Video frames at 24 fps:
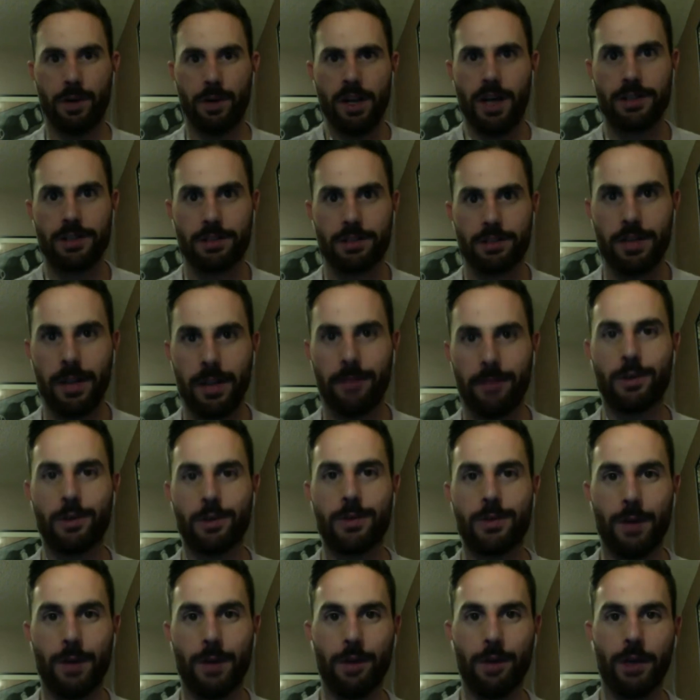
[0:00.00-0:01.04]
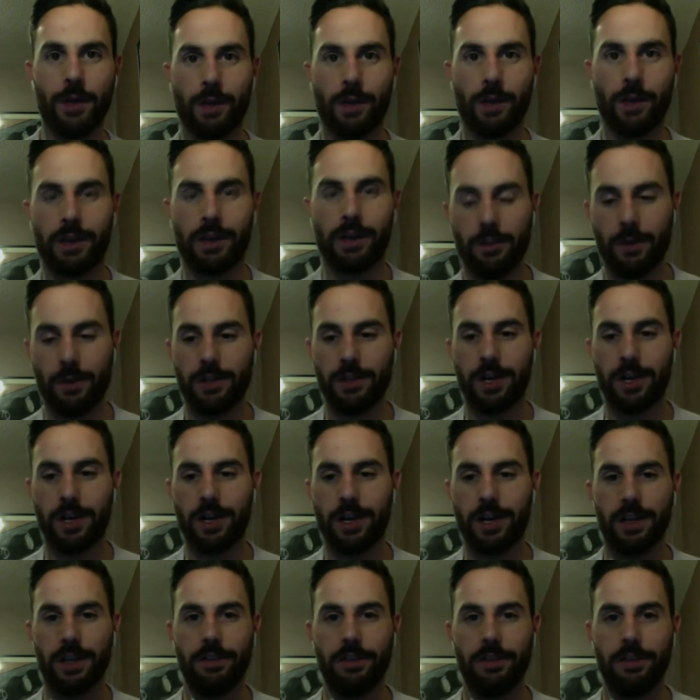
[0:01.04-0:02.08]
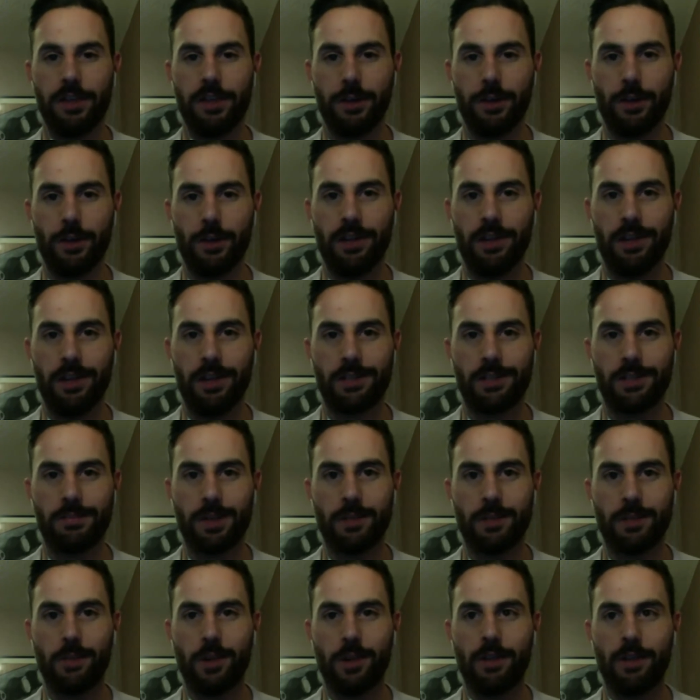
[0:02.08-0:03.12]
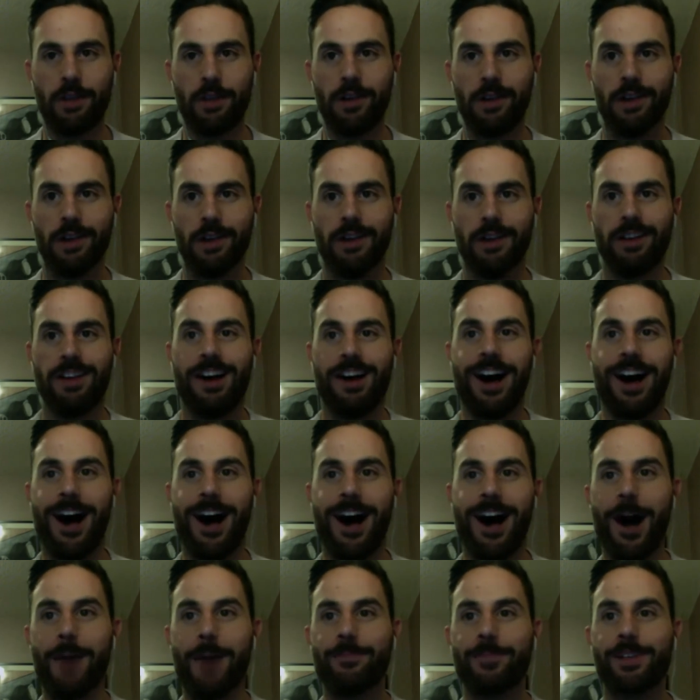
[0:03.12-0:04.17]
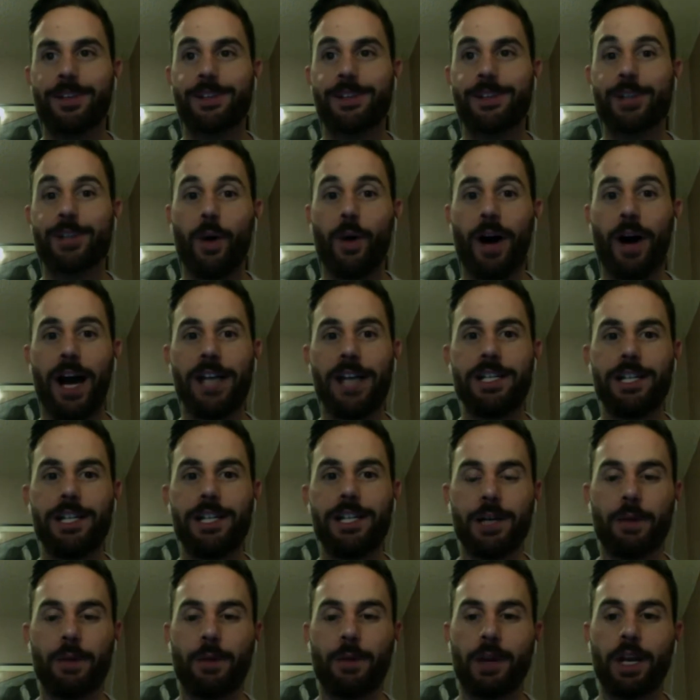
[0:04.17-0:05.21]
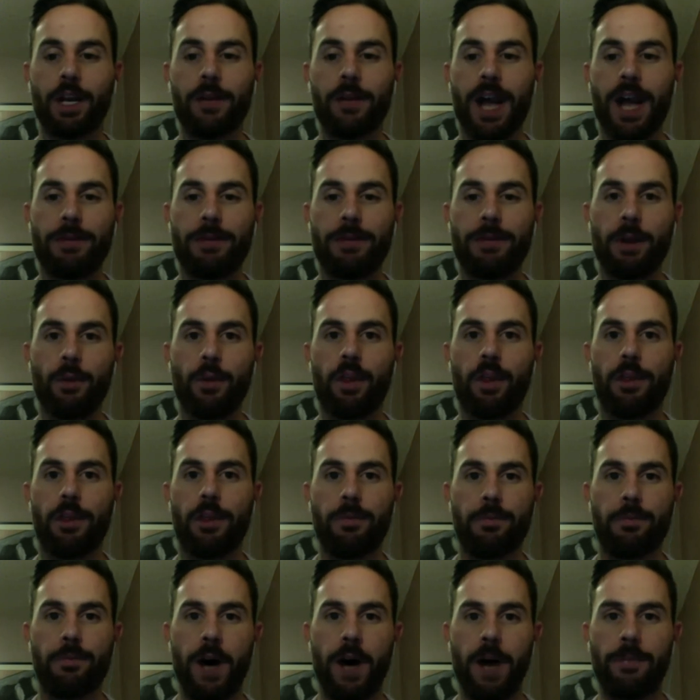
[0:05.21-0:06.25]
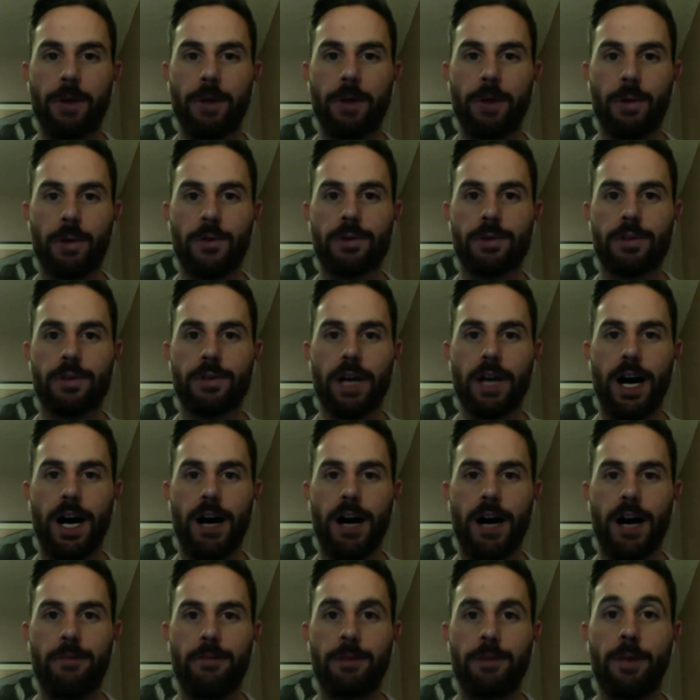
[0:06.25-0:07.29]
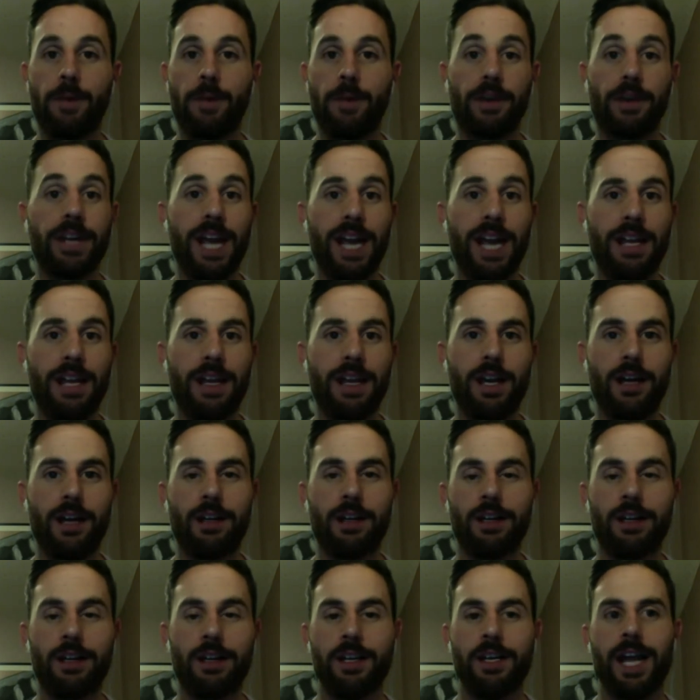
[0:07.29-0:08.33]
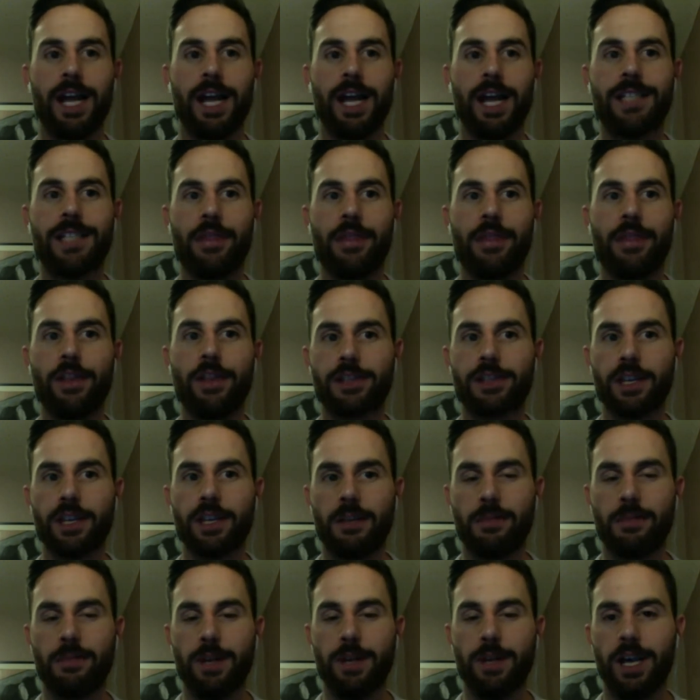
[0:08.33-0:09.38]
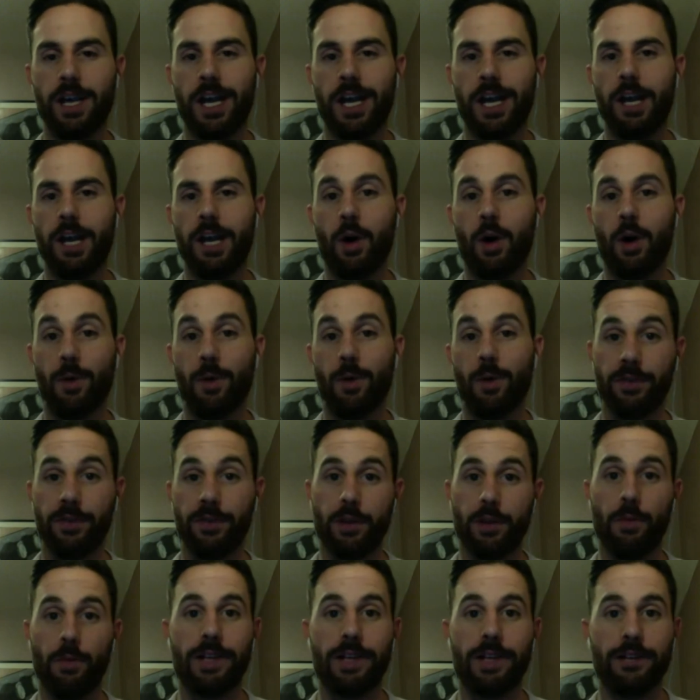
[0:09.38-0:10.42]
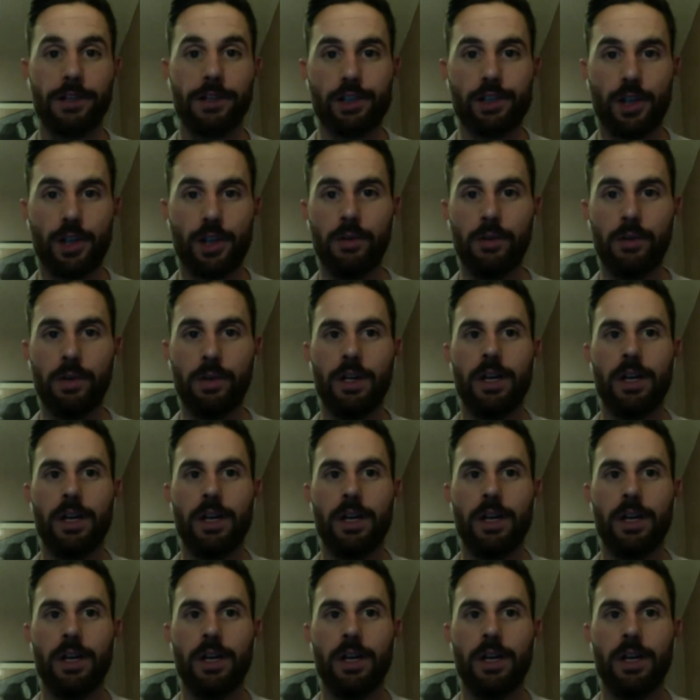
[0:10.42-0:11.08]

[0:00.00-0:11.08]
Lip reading: awesome. Time goes by really quickly when you're talking everything great. That's Big Brother. So ideally, what we're gonna be happening with PopGoes Big Brother Canada is that this is gonna be hopefully a weekly show,